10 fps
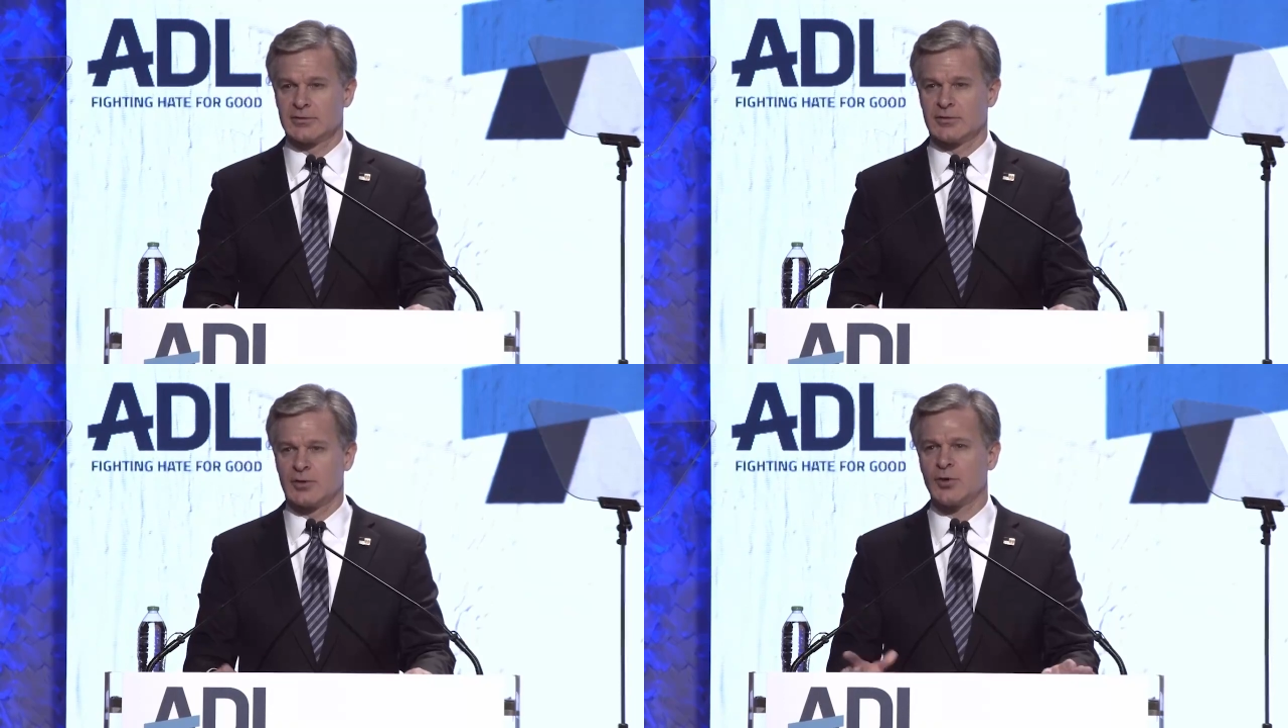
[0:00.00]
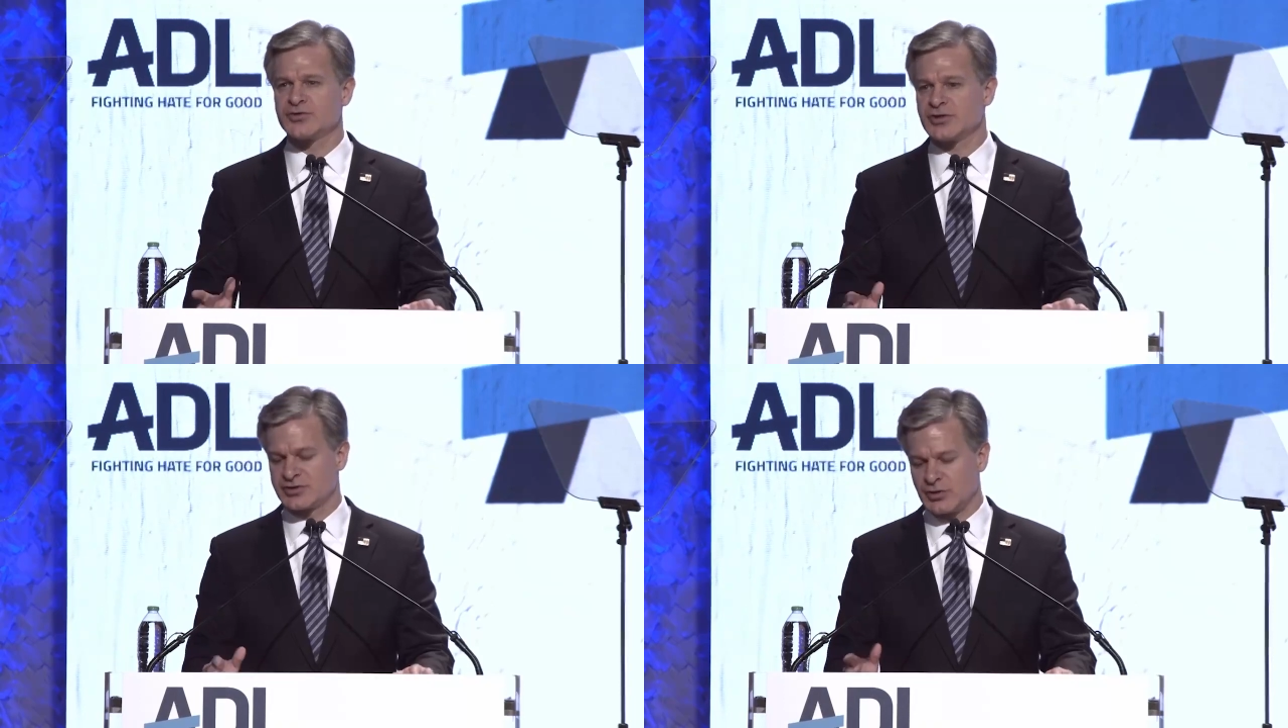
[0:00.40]

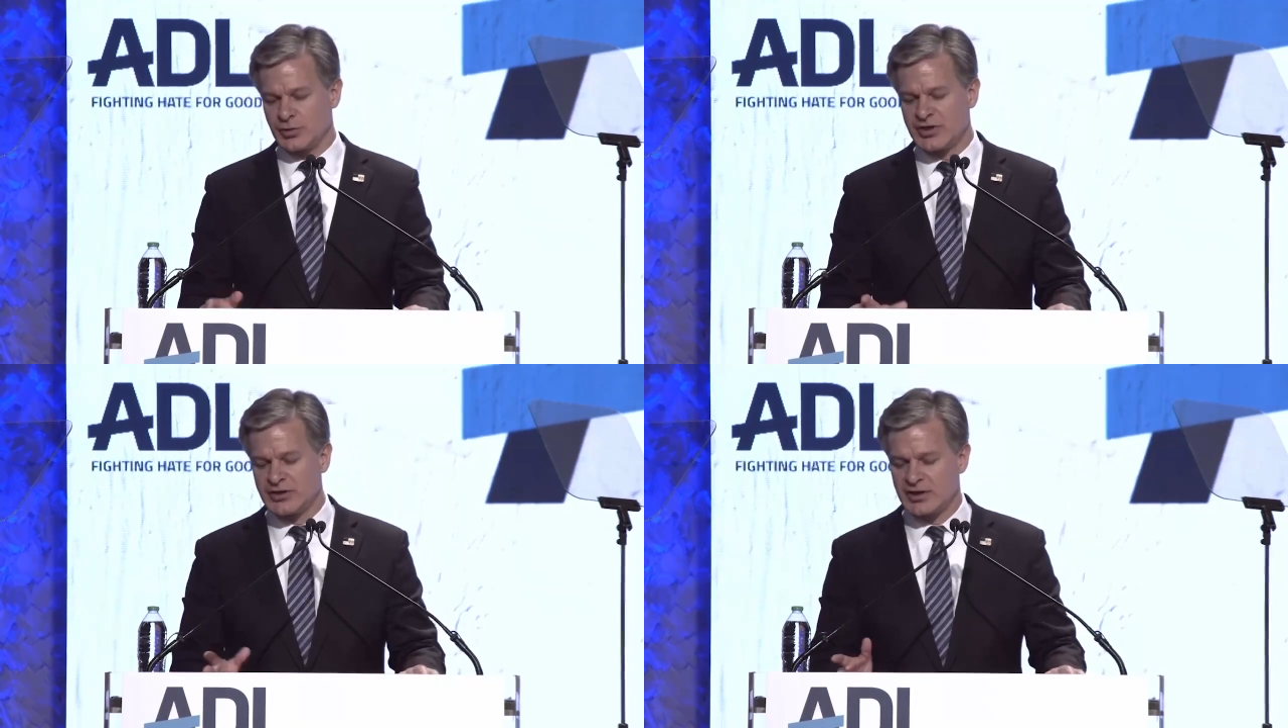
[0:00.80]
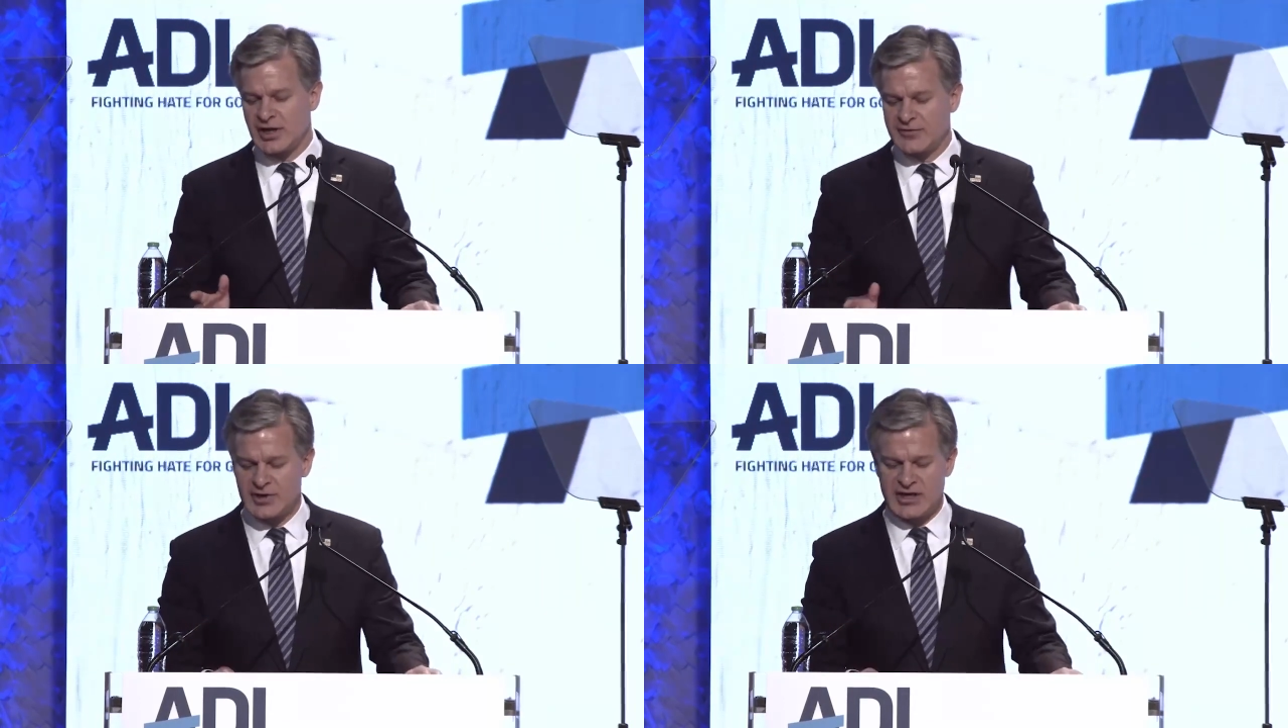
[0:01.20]
Holzer told
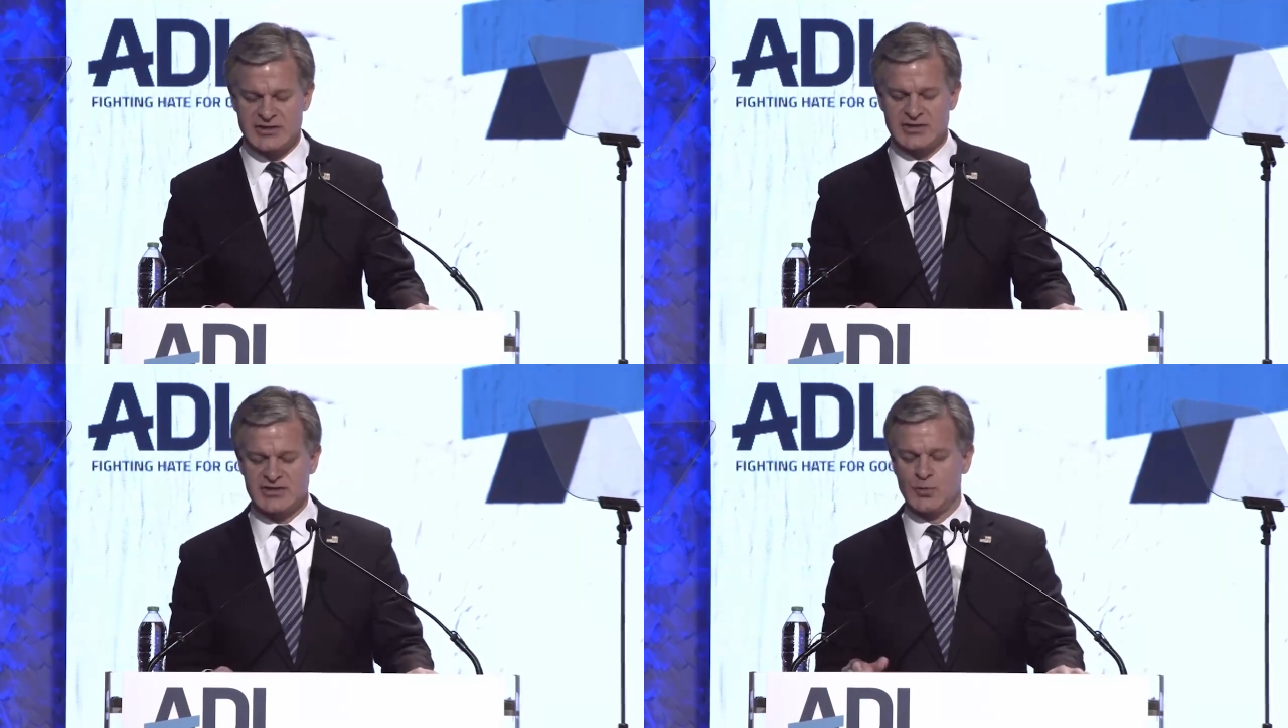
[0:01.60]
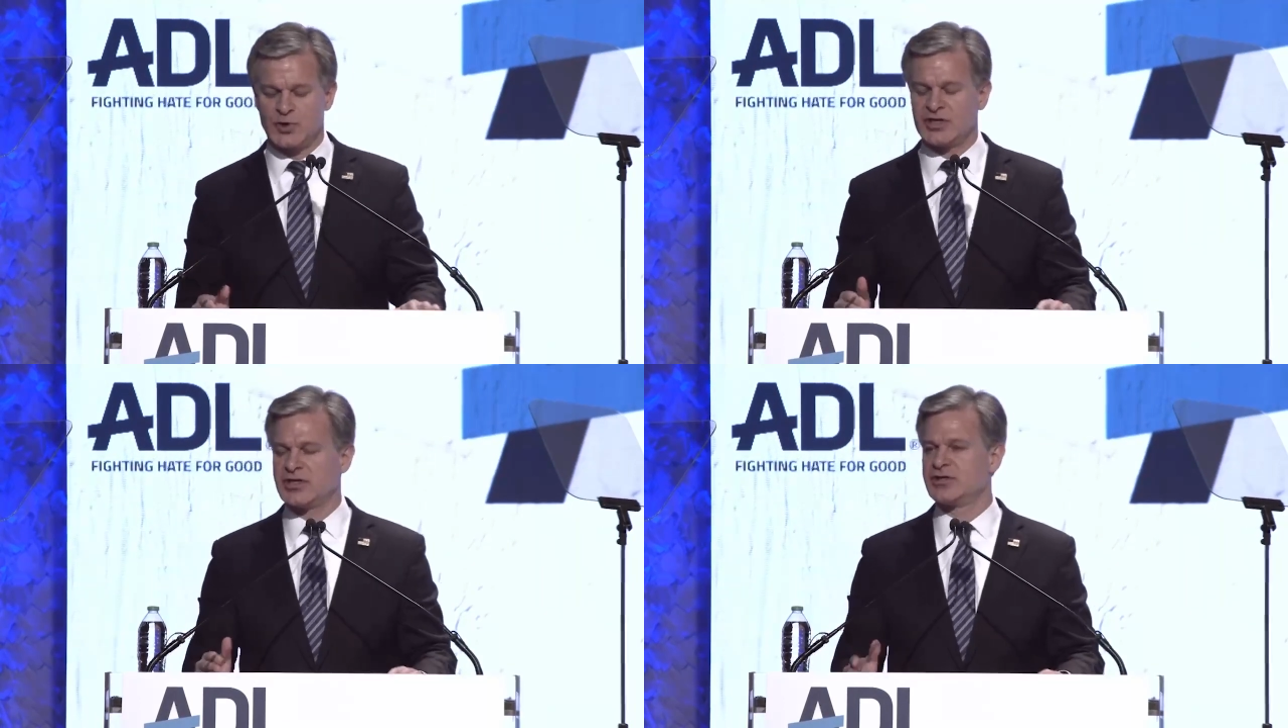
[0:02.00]
undercover agents he
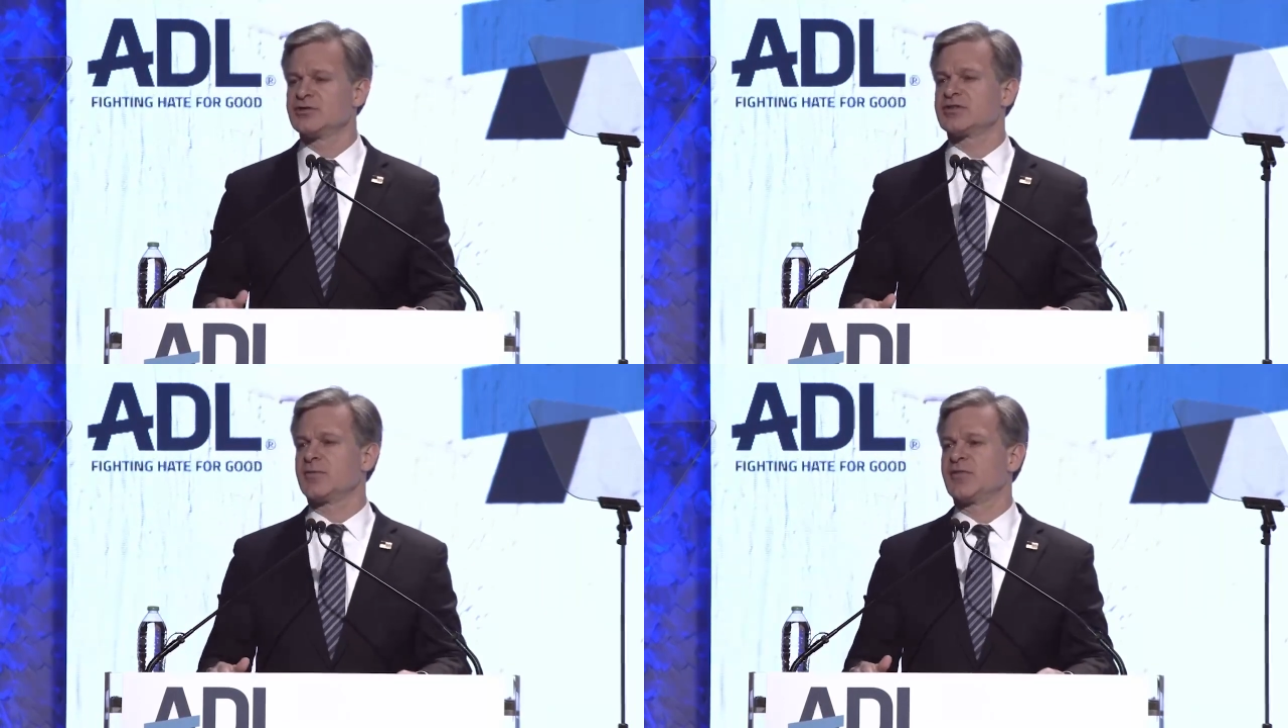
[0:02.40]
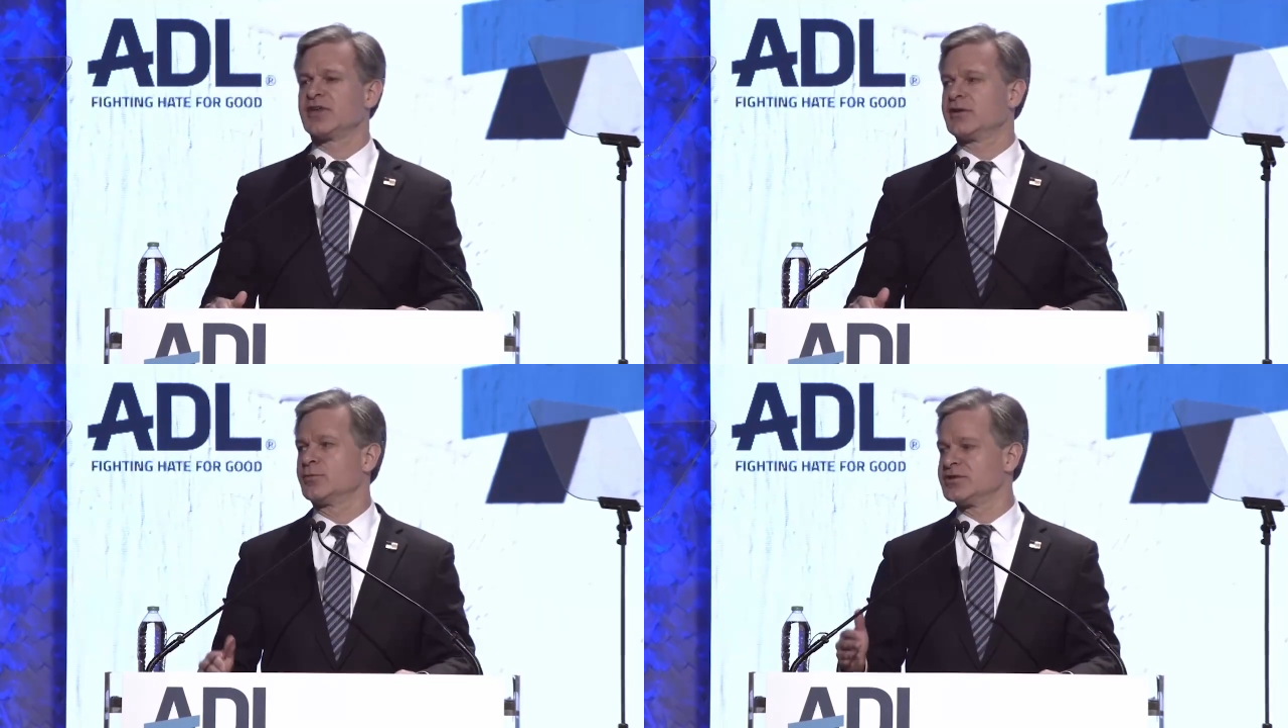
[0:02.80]
wanted to do
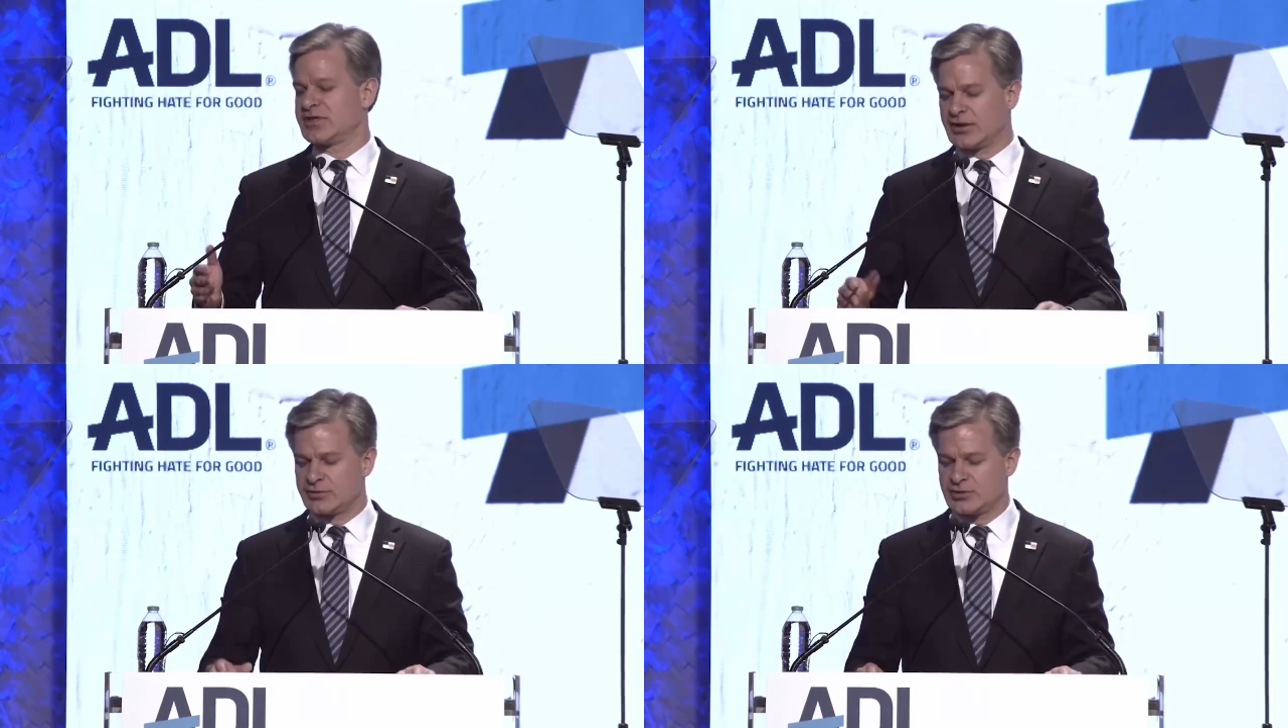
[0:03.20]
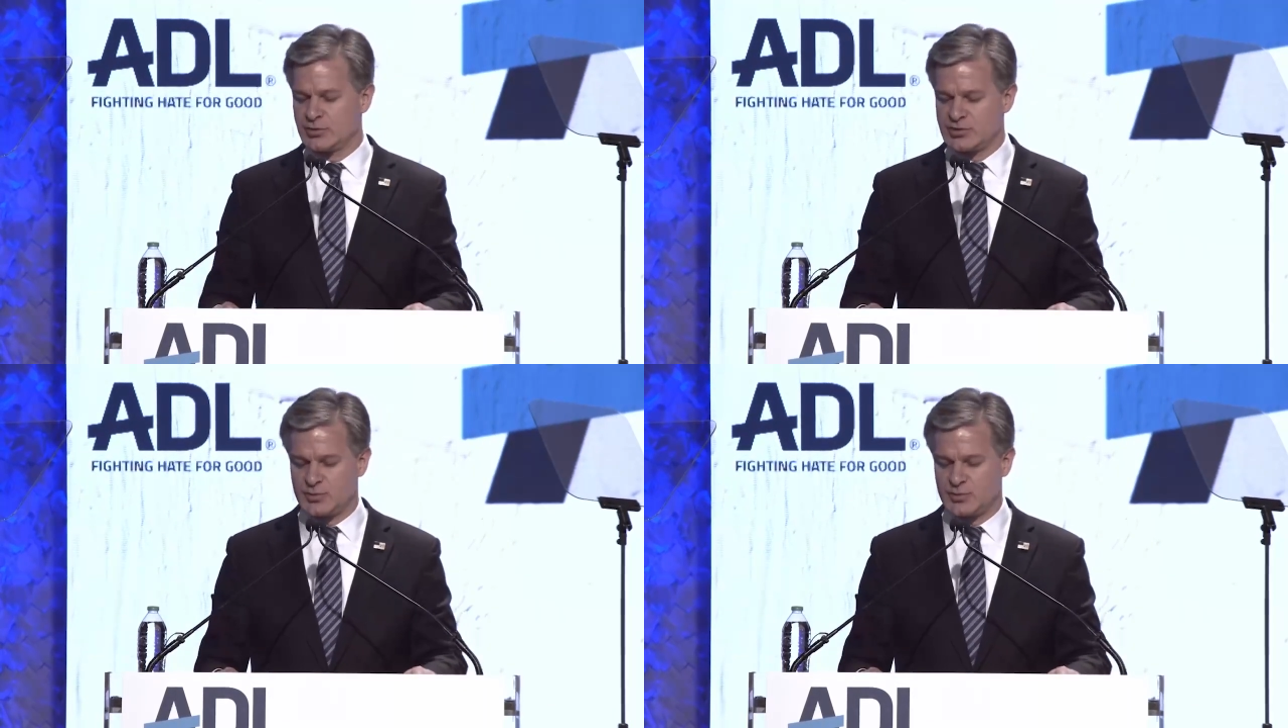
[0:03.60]
something that would tell Jewish